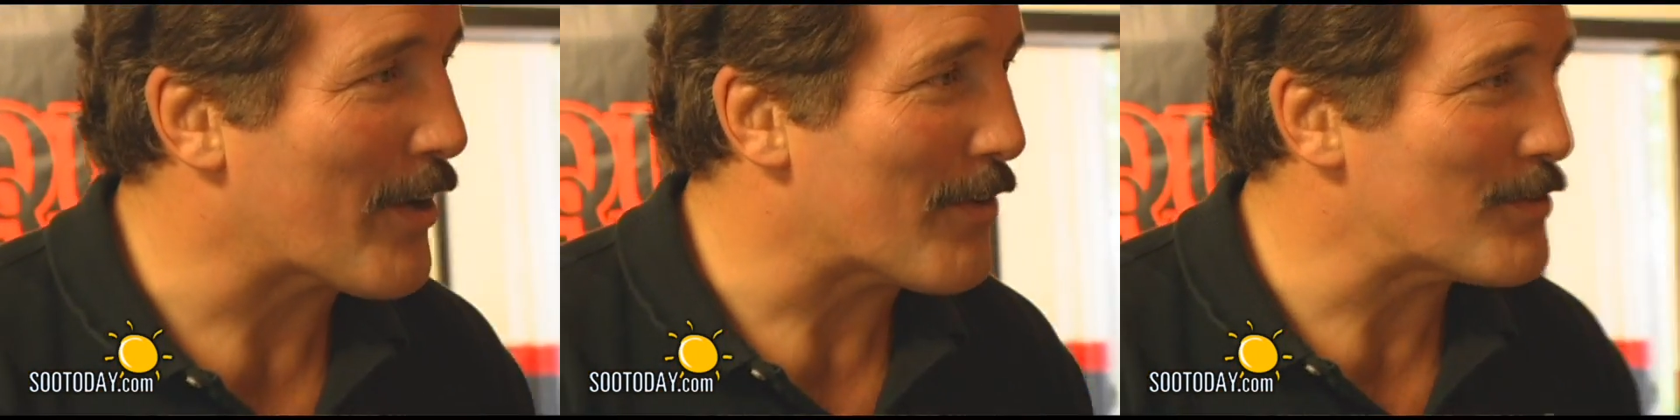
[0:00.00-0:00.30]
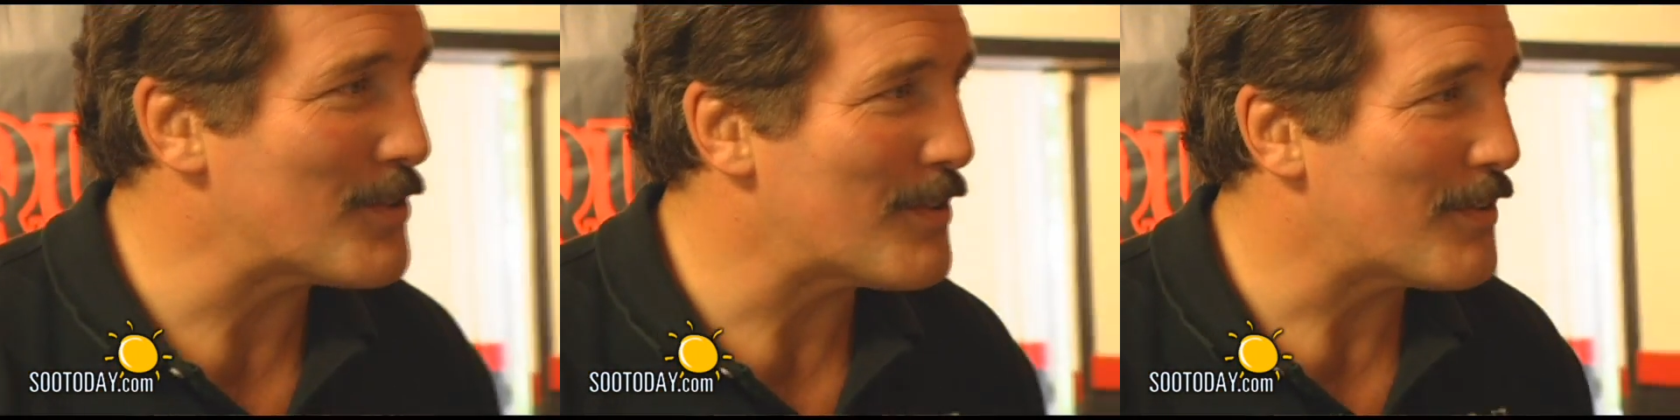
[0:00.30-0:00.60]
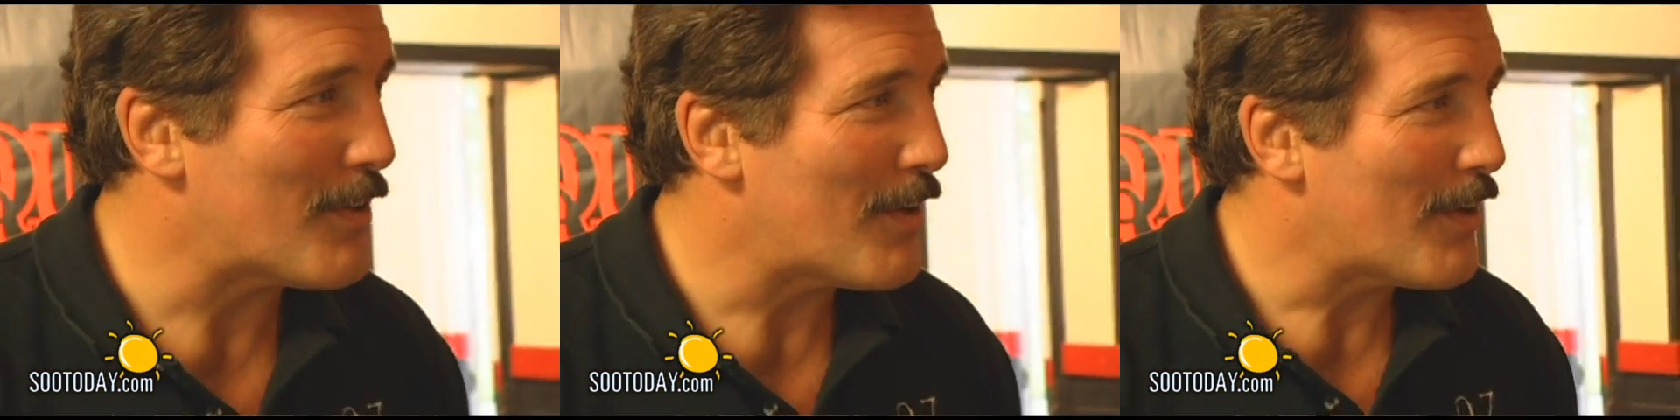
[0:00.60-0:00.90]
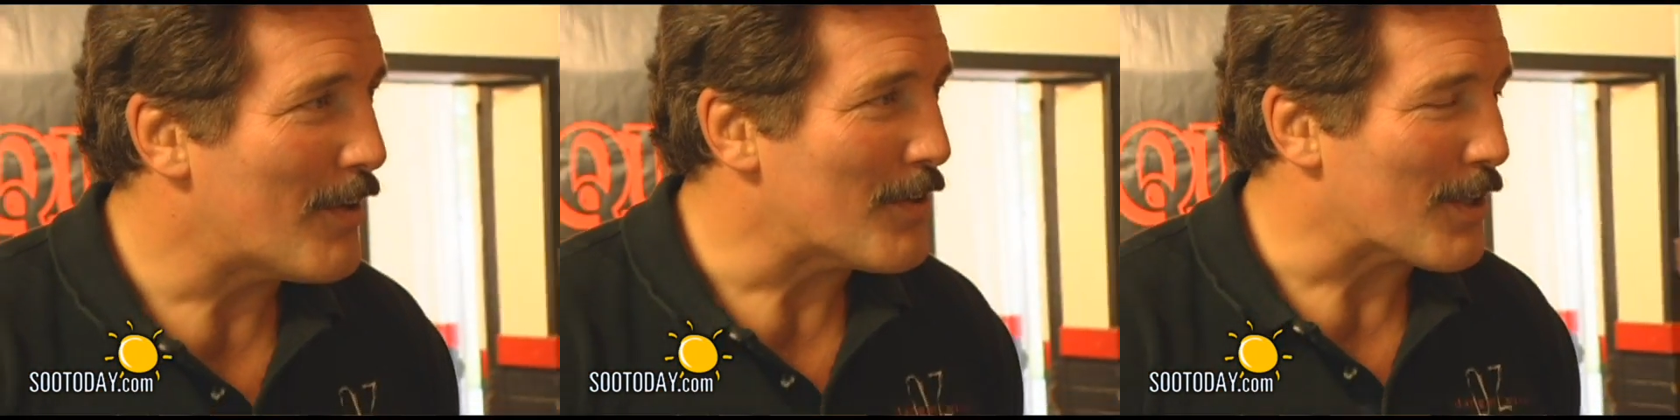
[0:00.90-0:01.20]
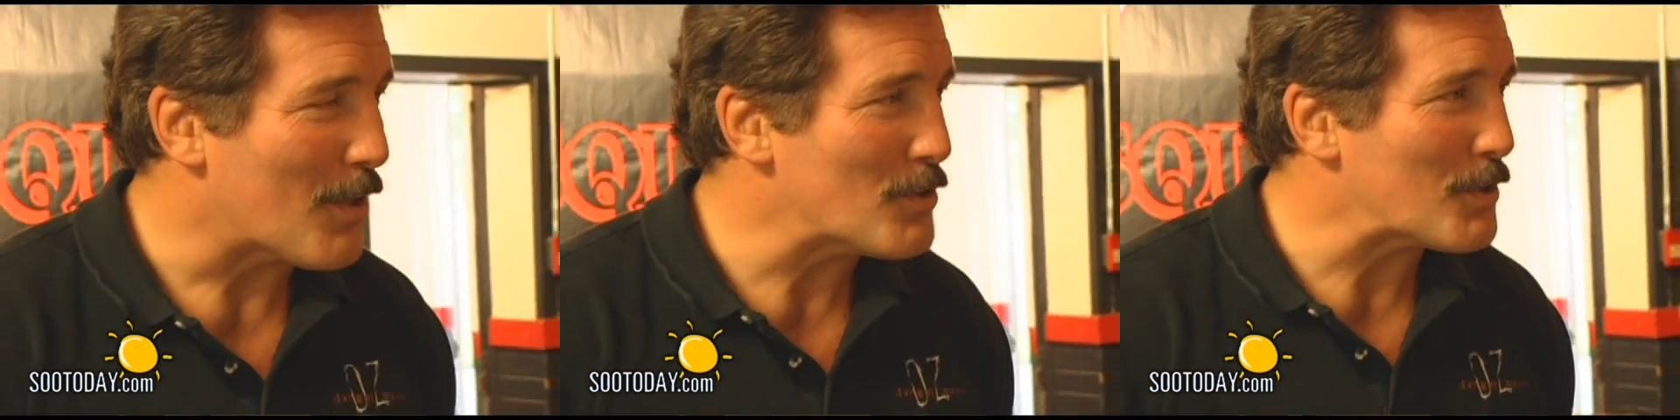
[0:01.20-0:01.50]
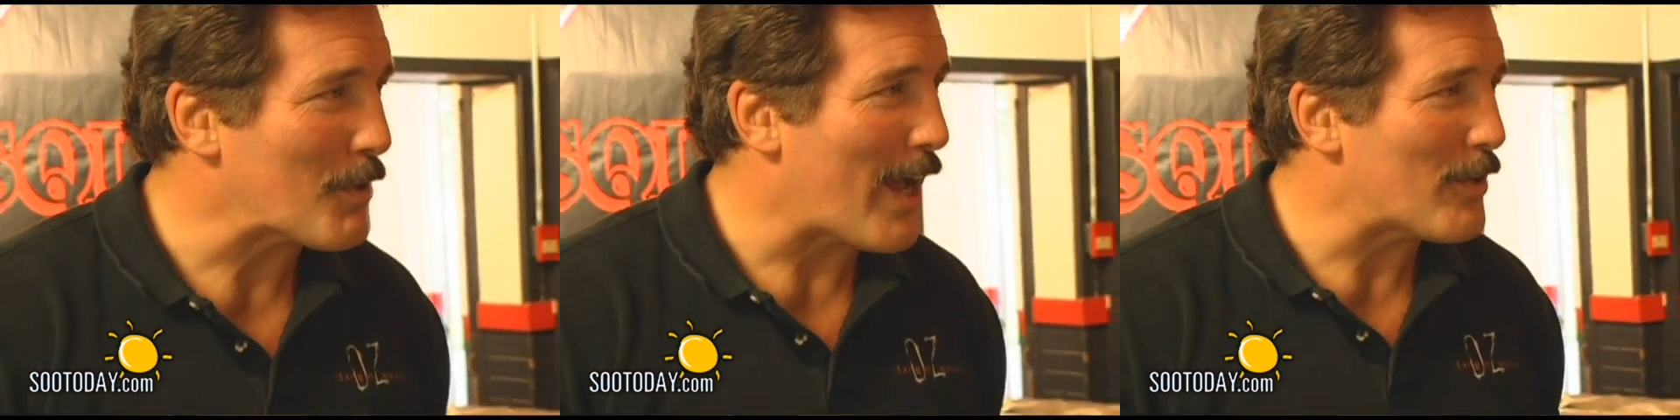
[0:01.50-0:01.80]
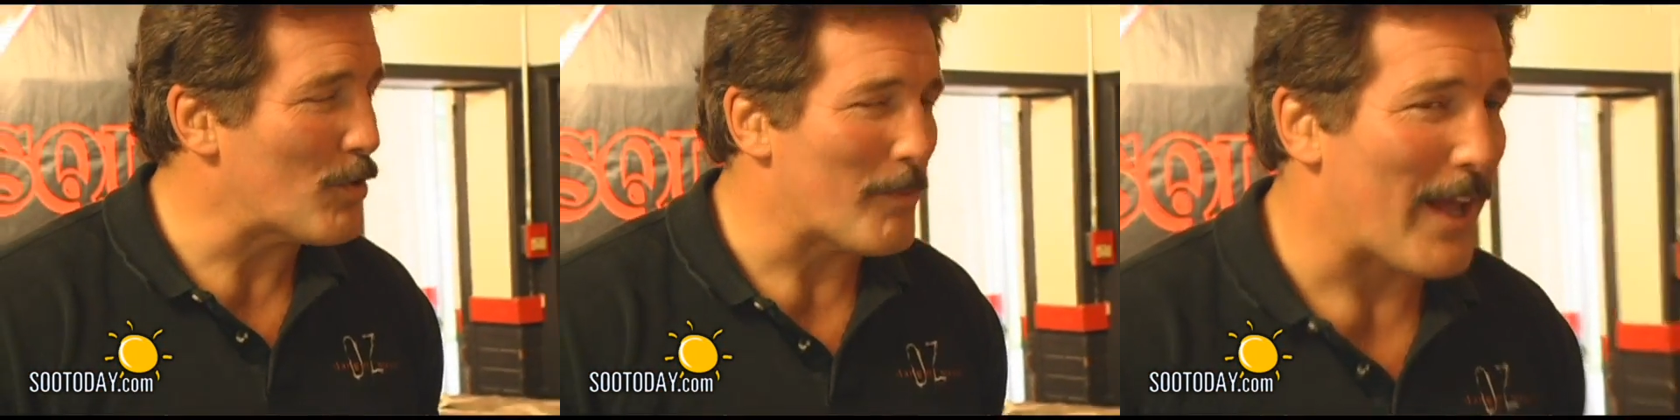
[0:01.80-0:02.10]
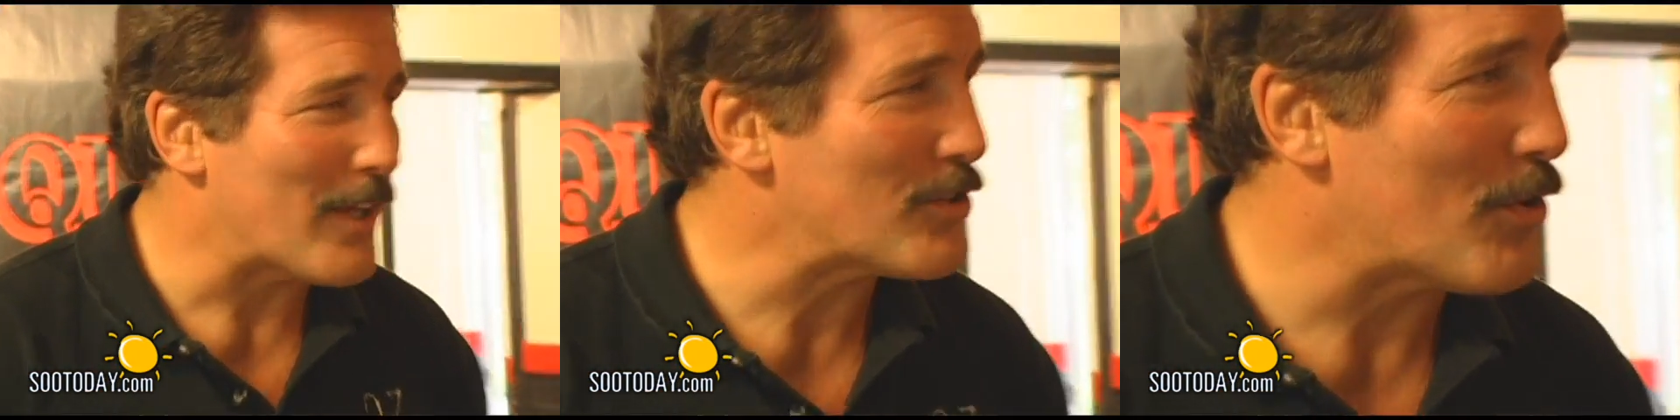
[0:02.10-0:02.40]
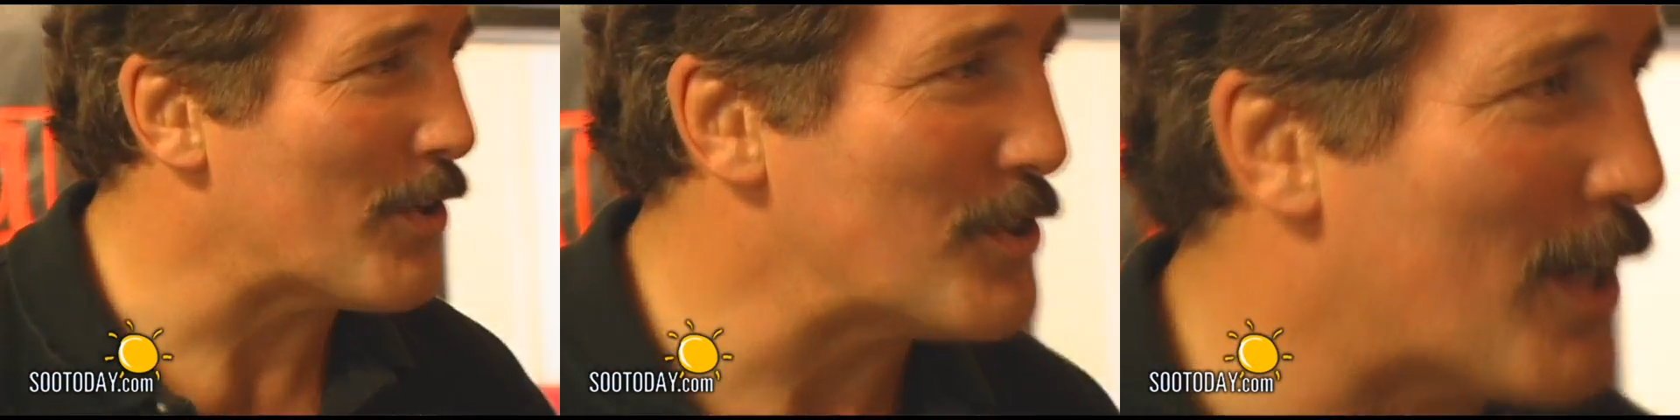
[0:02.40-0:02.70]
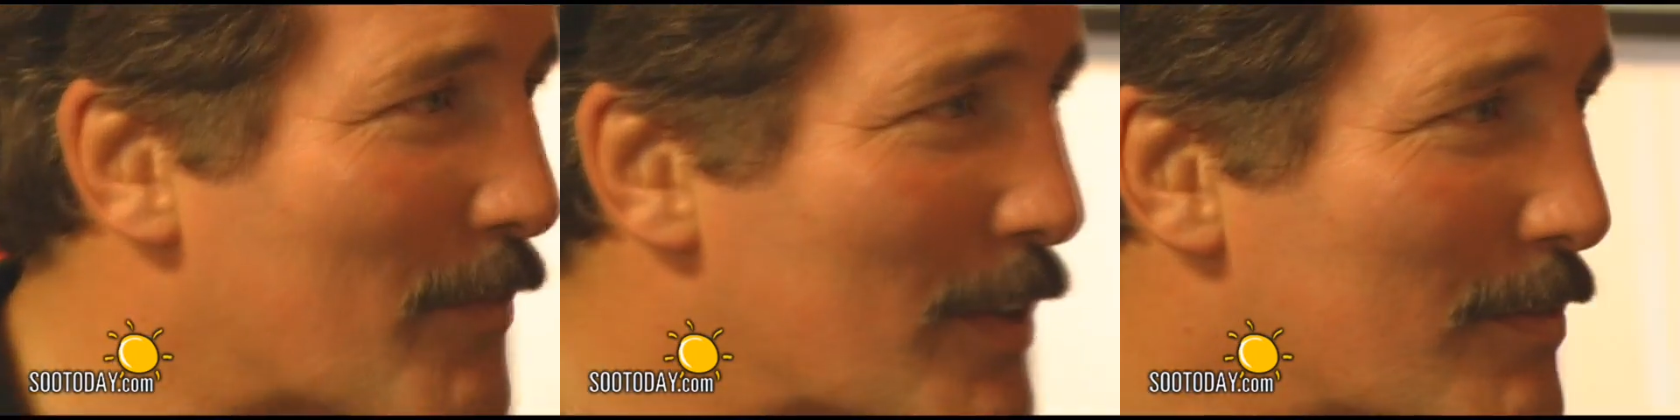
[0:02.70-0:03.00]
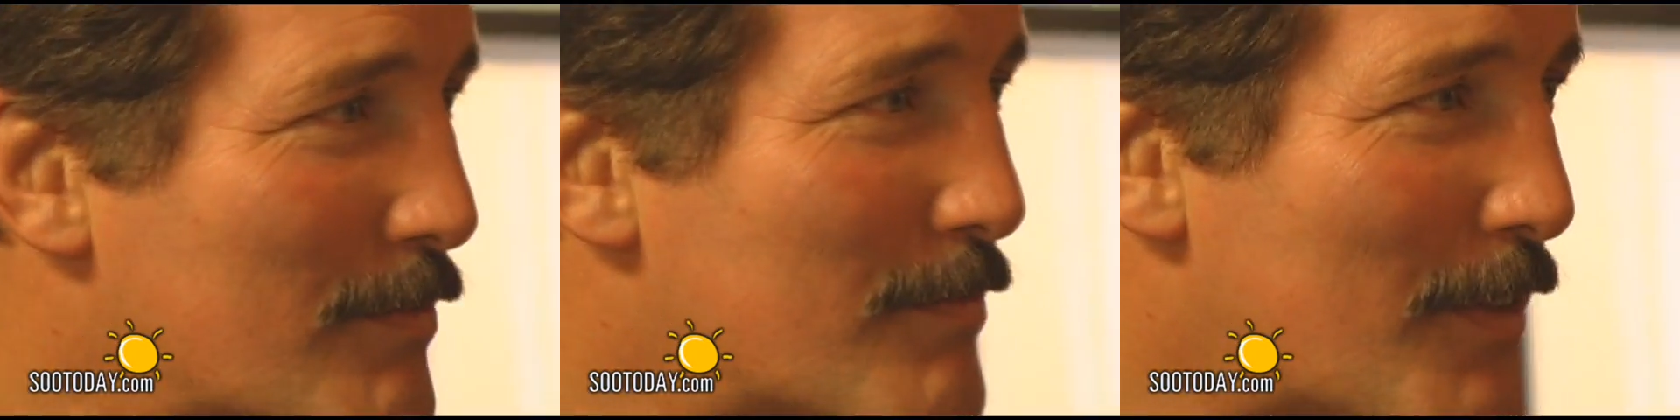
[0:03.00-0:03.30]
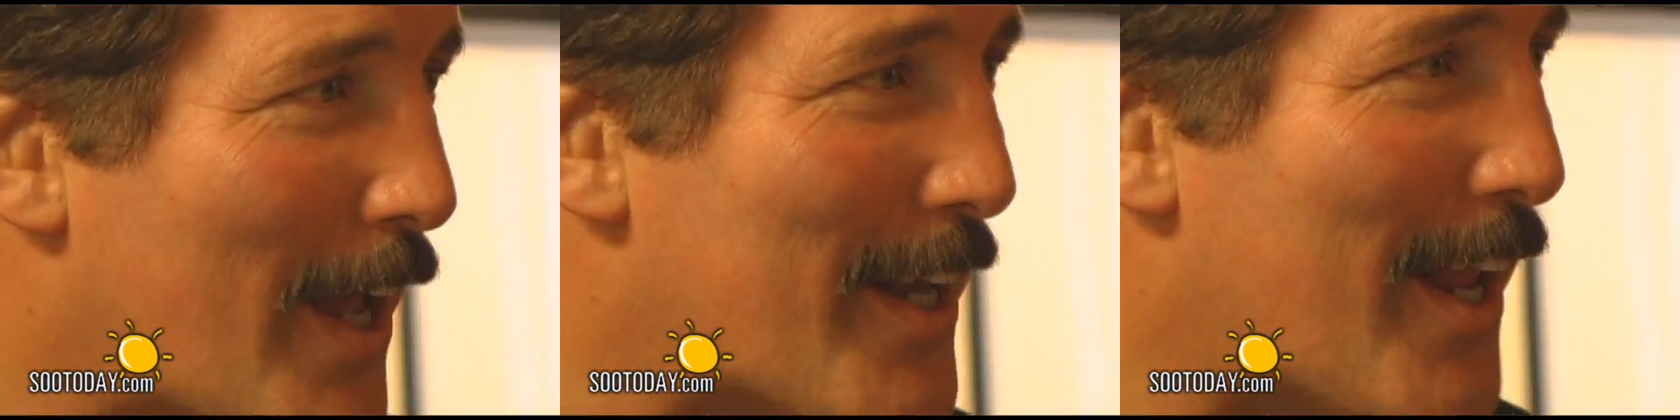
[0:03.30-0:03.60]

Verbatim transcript: what you see in today's mixed martial arts as opposed to the